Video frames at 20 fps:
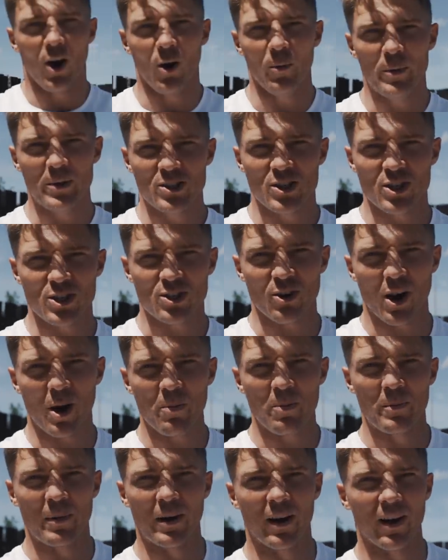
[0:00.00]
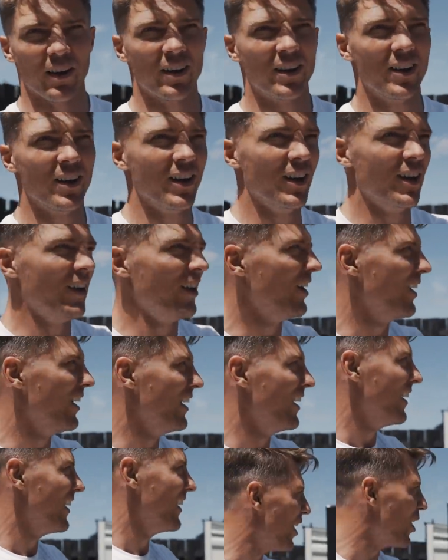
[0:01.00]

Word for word: Obi's just dropping me. Thinking of adding more balls.